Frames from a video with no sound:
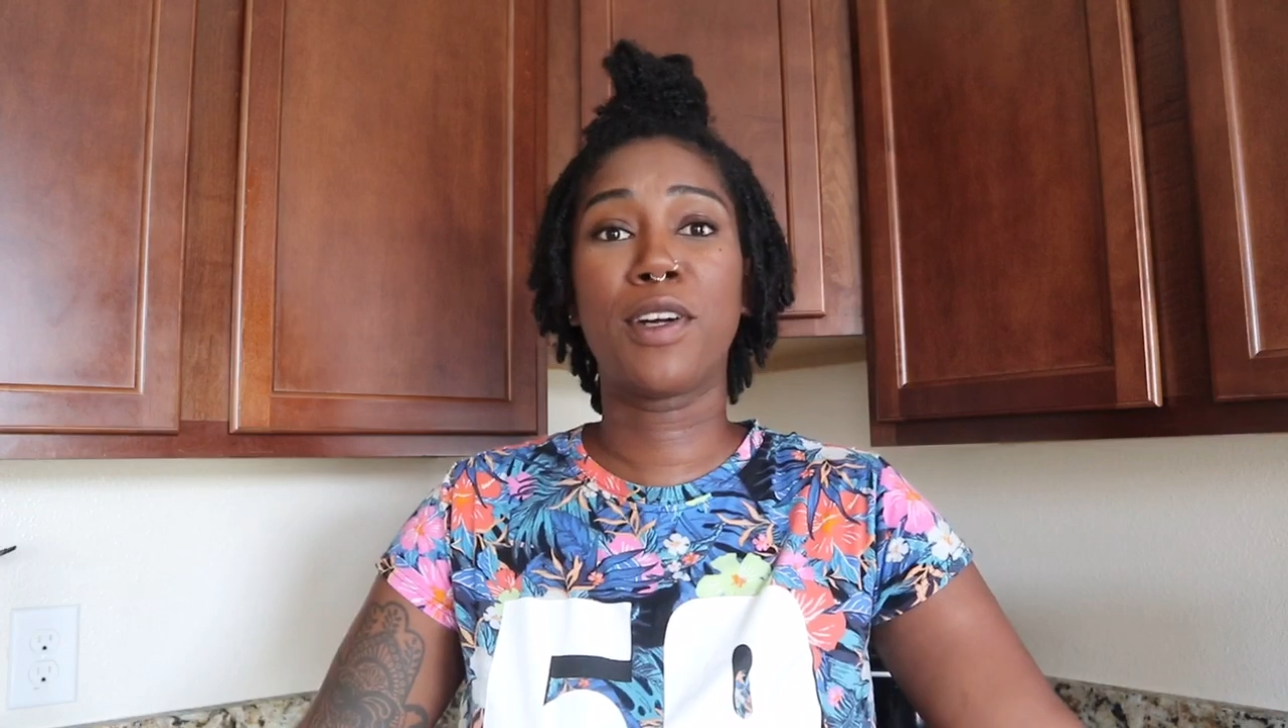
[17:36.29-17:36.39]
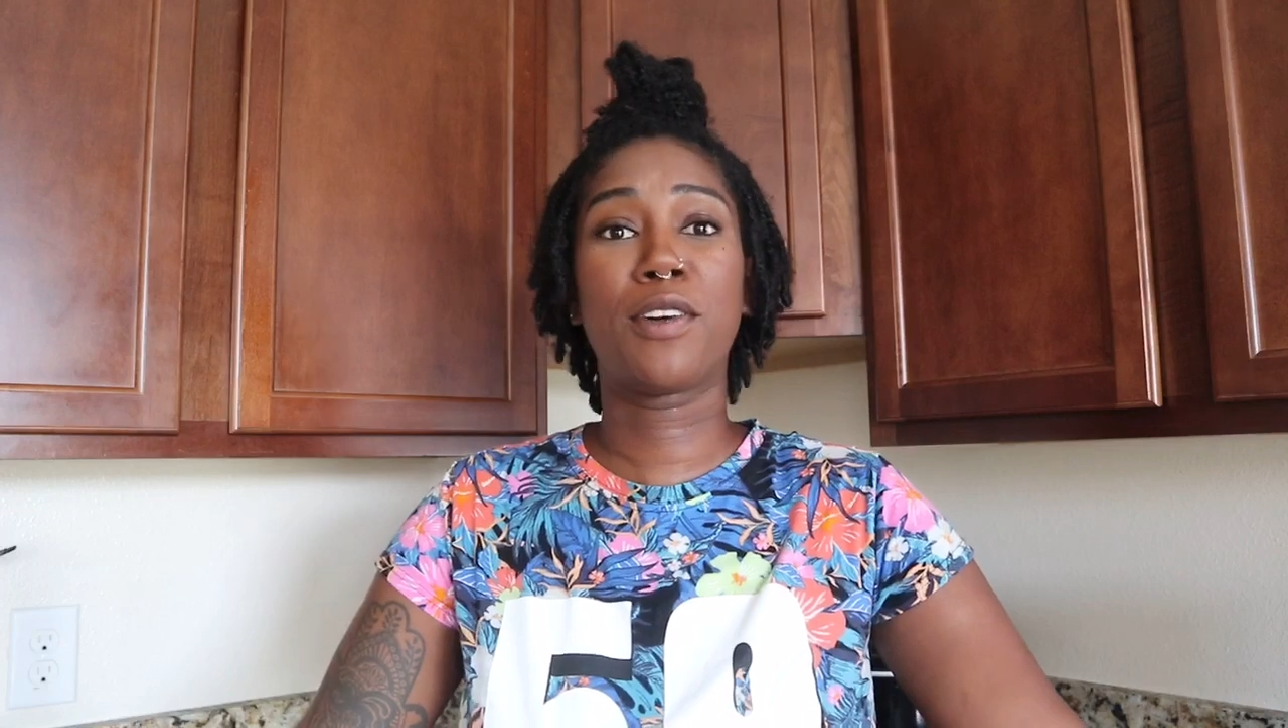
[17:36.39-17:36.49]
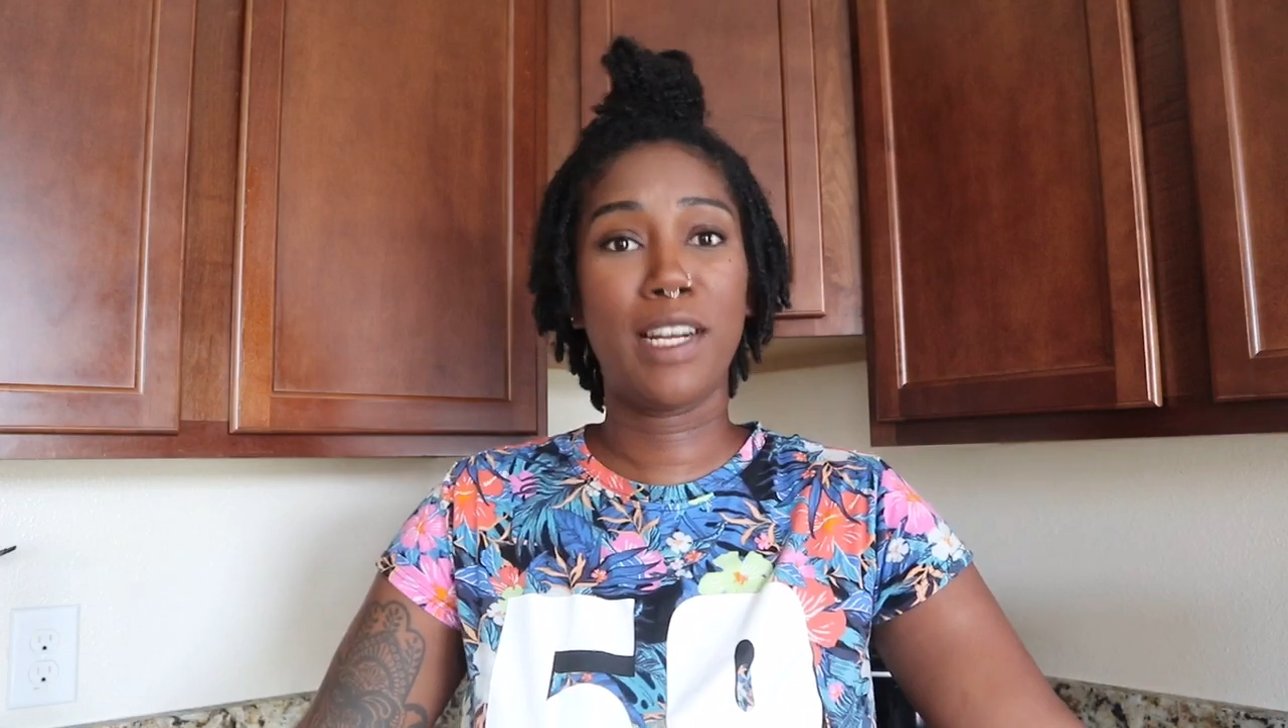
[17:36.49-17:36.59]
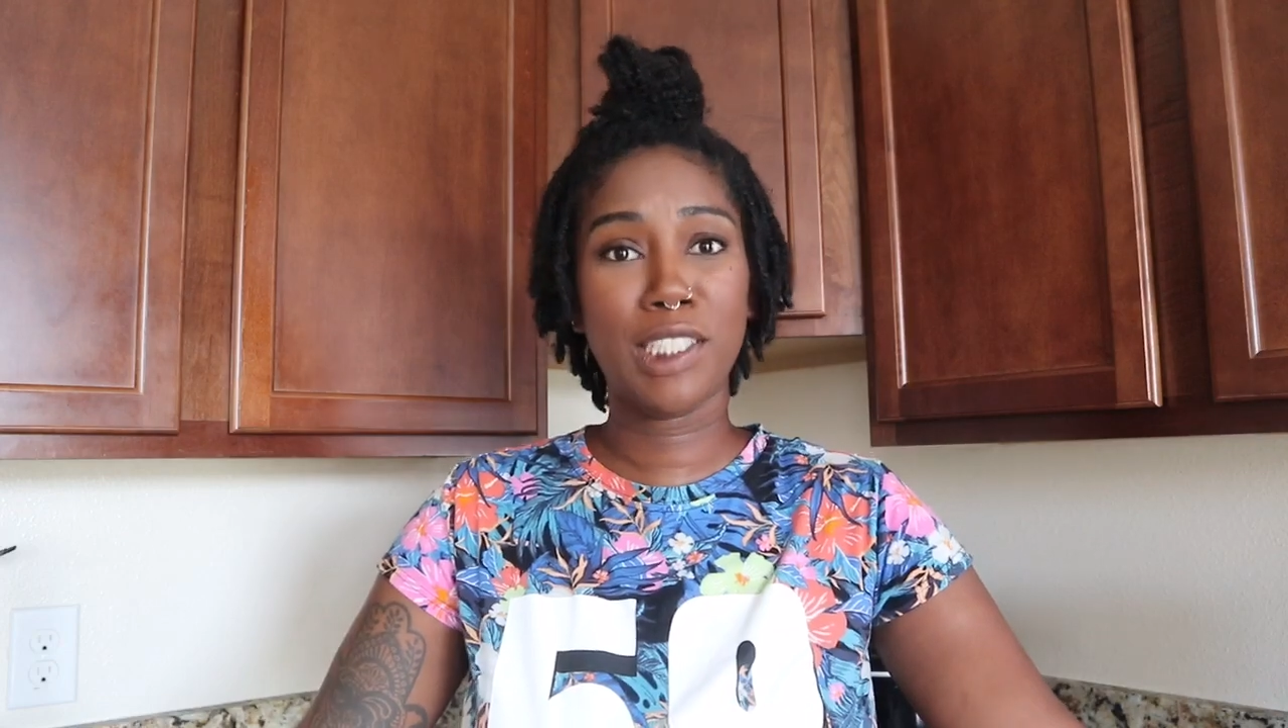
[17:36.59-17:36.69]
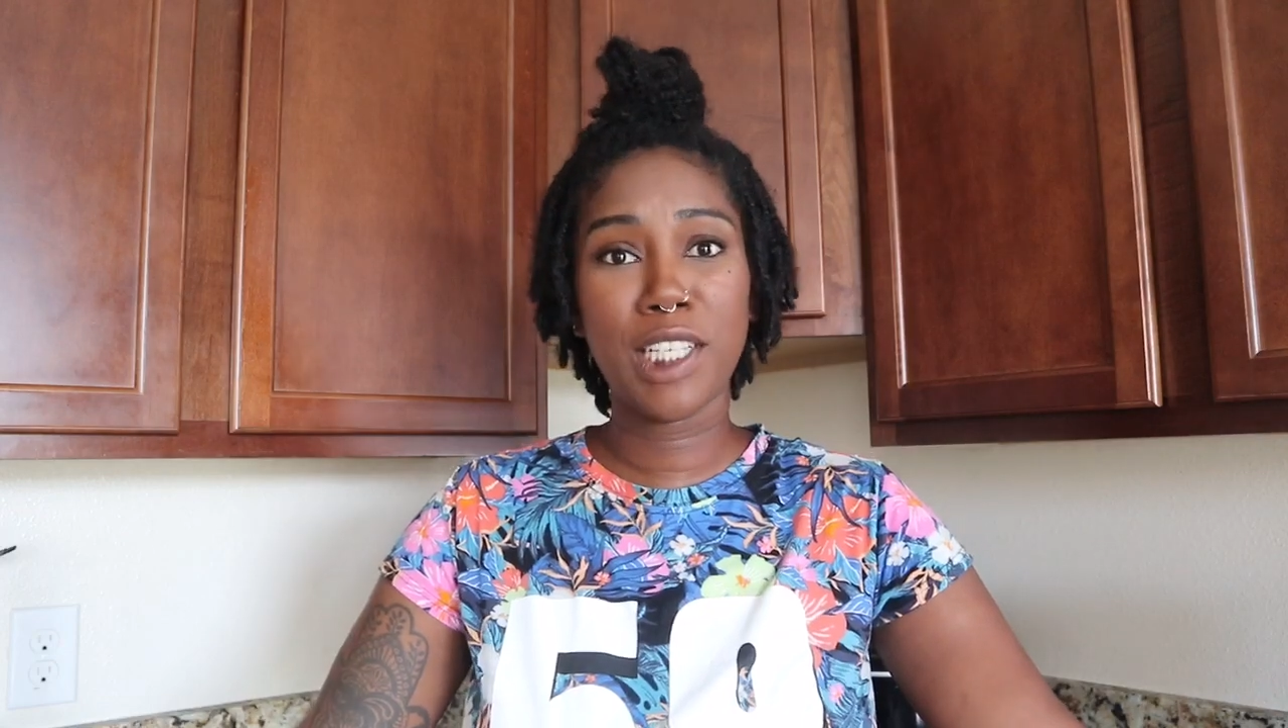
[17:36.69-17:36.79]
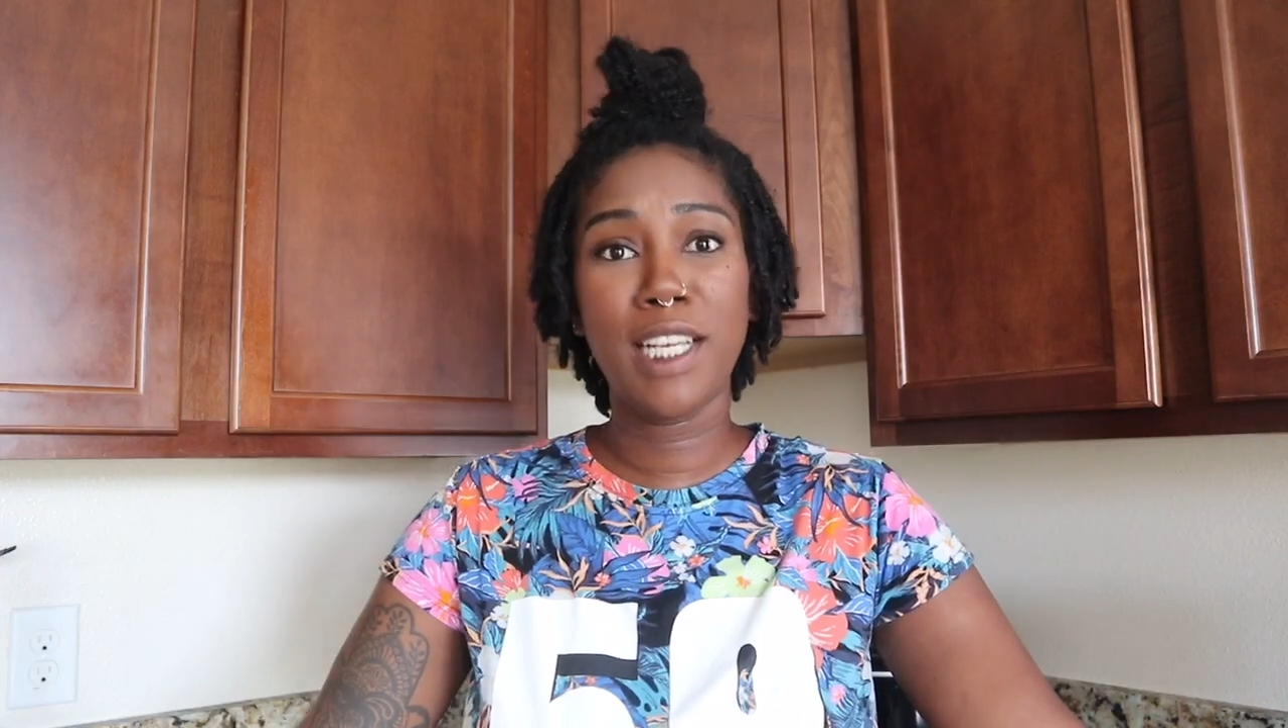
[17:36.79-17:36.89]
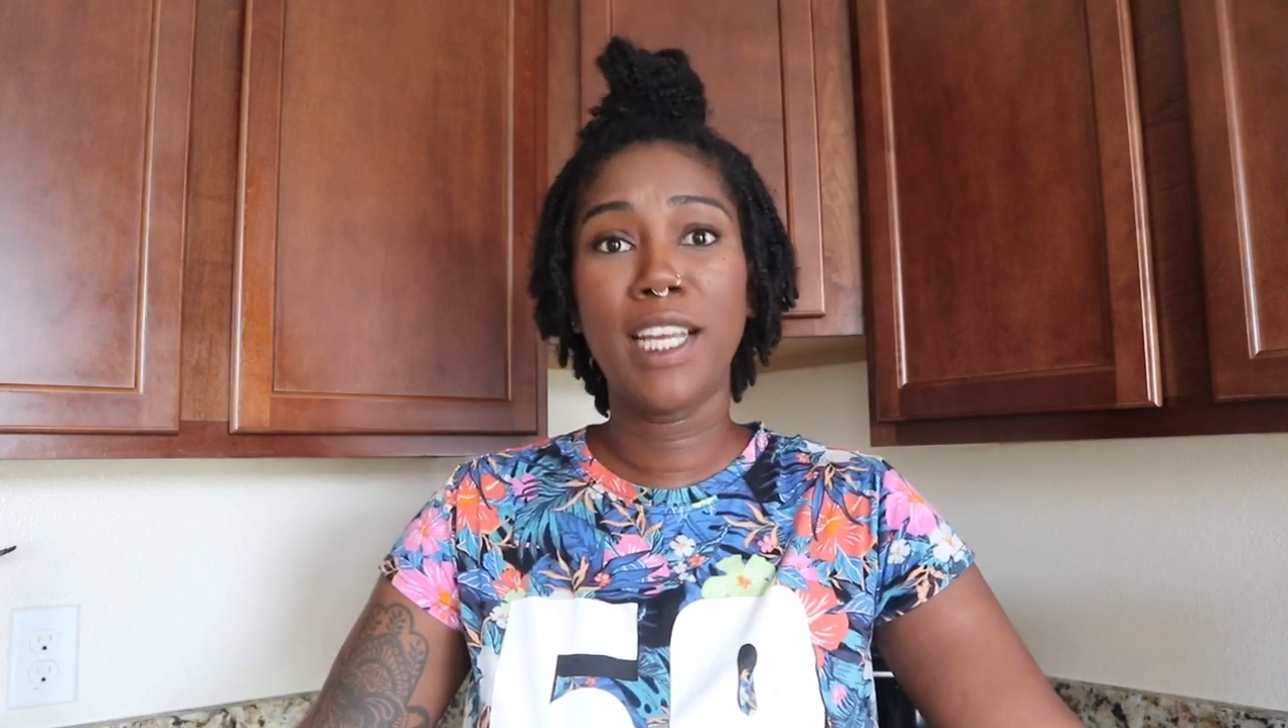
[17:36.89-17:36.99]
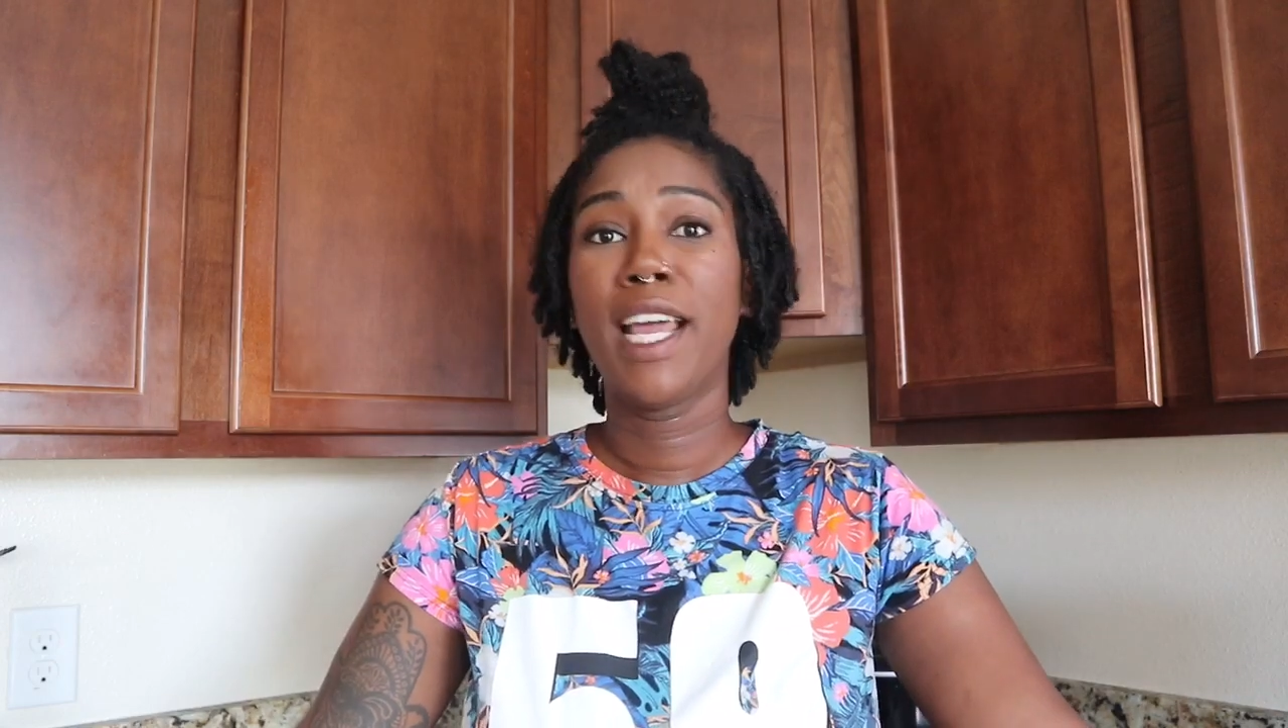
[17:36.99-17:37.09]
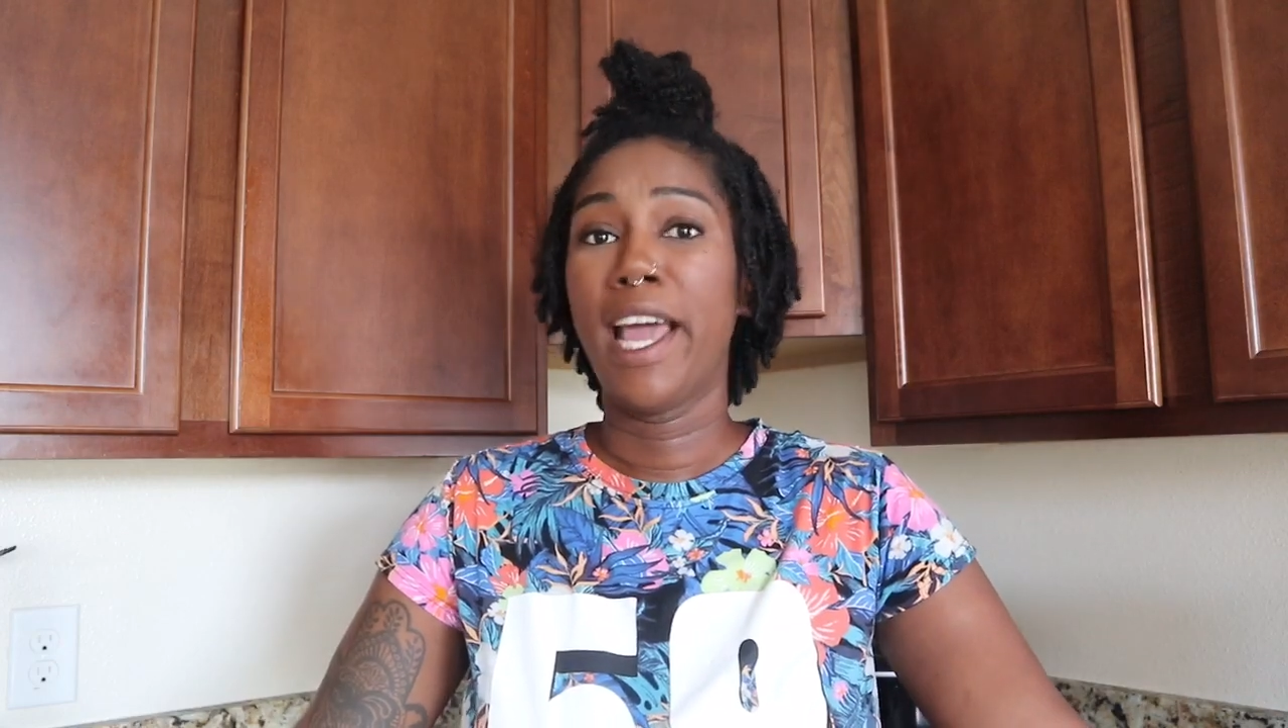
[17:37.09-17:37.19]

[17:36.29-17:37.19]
crunchy